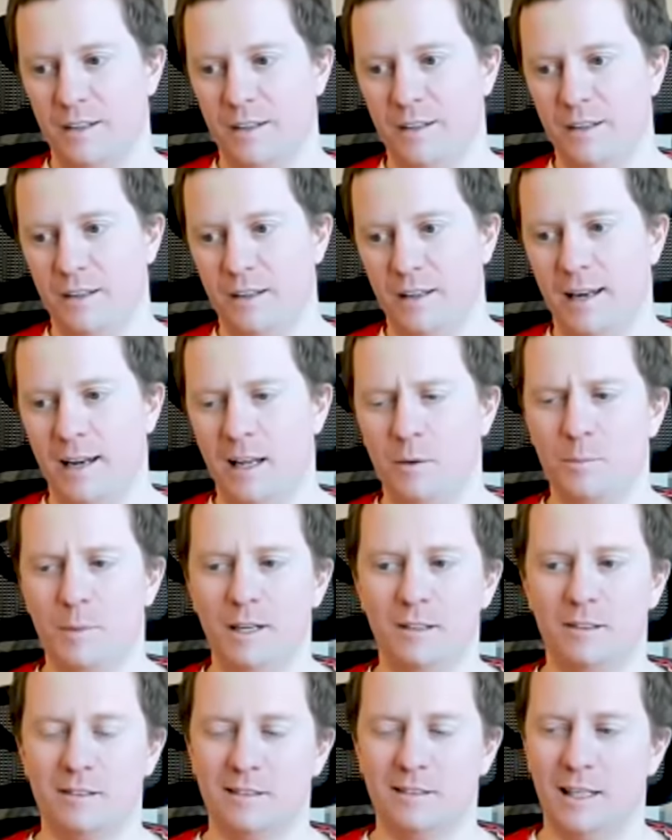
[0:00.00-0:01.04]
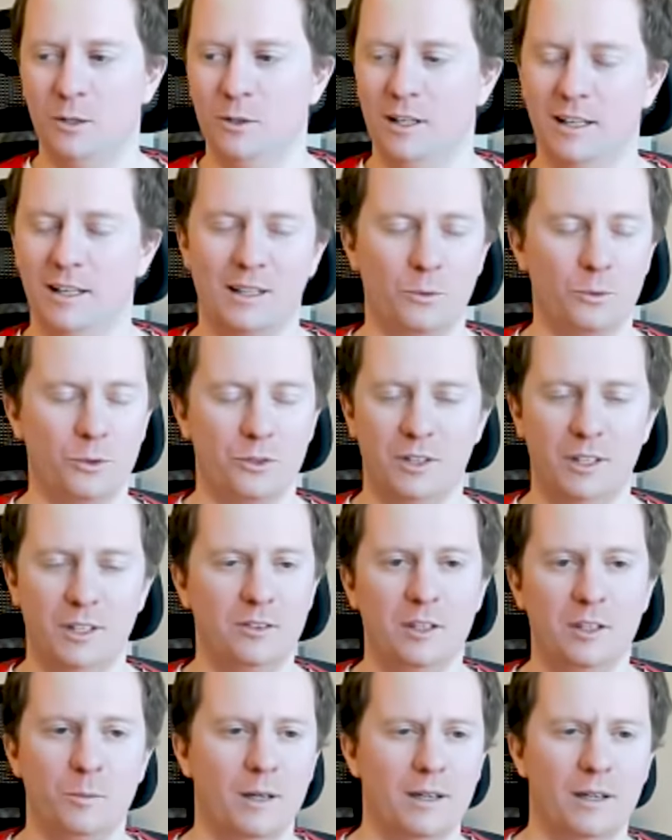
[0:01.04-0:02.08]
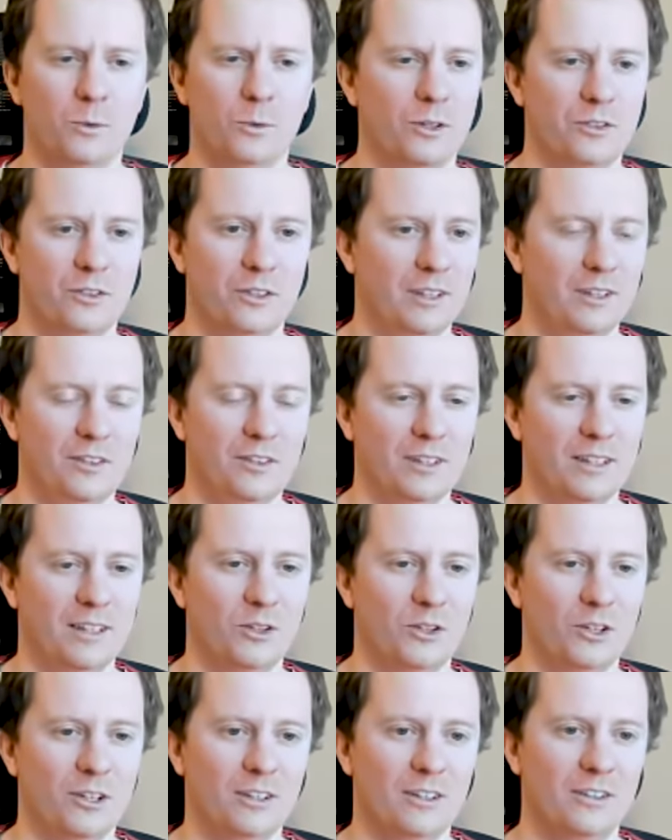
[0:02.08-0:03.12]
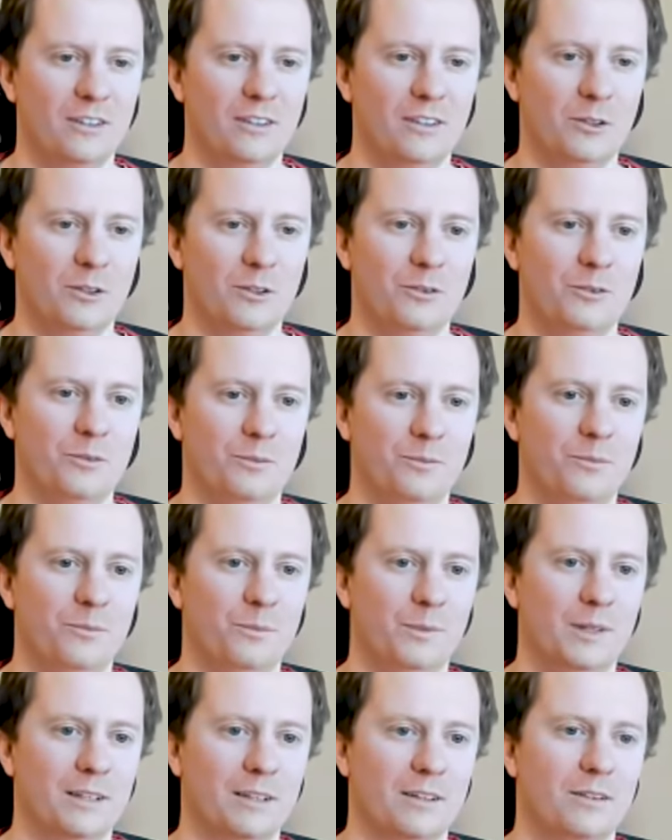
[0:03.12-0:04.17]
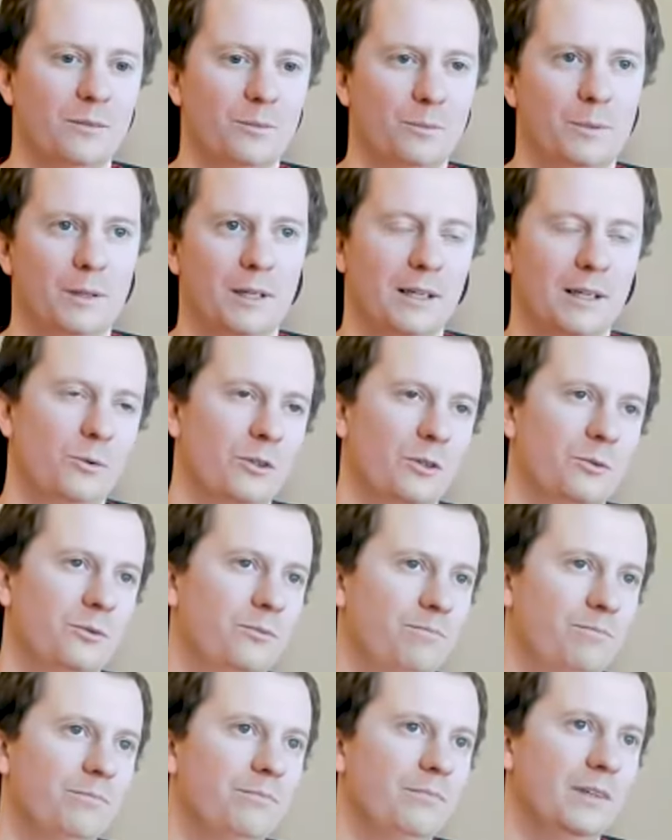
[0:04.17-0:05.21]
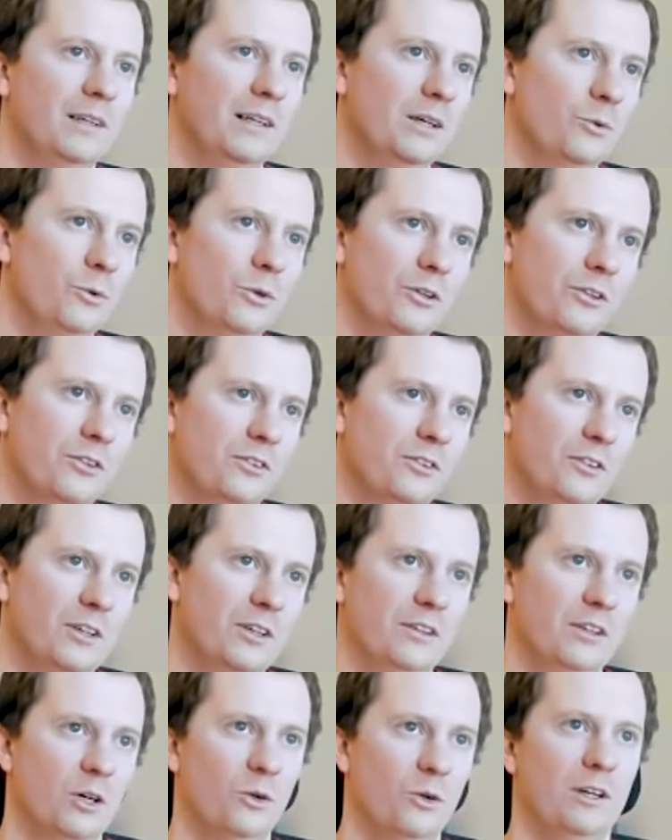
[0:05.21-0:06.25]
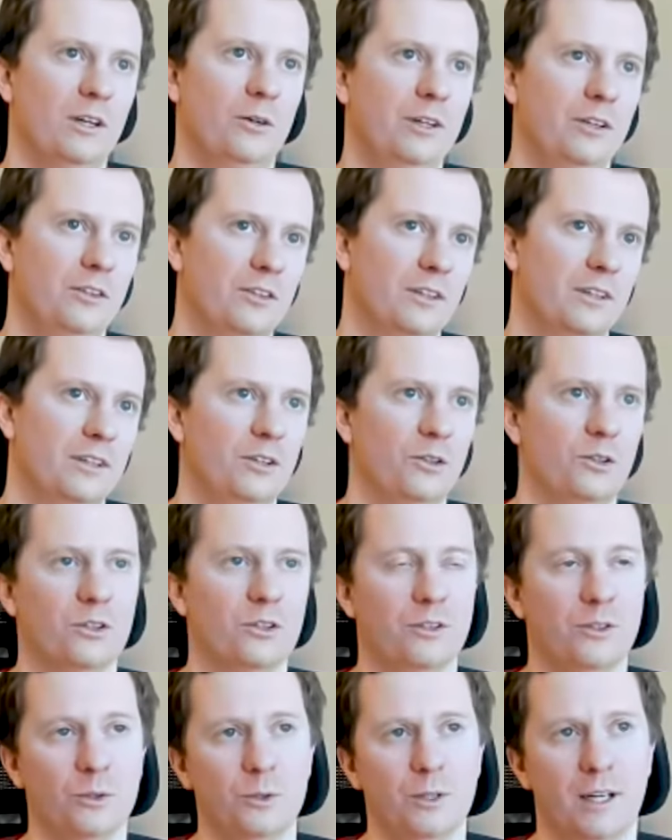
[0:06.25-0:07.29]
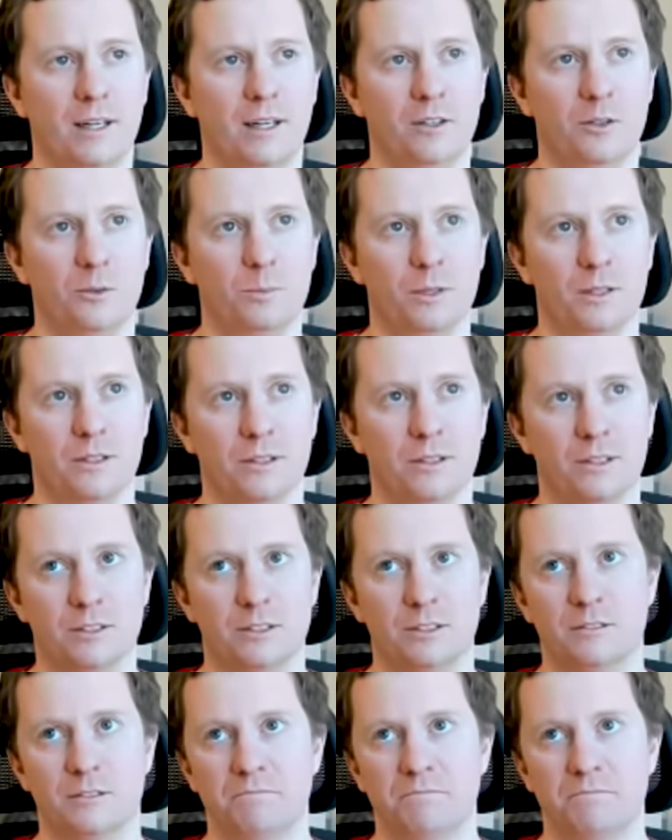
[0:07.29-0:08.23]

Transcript: and i might sound like it was easy but it wasn't easy at all uh, but but it was it was the, the only reason you could do that is because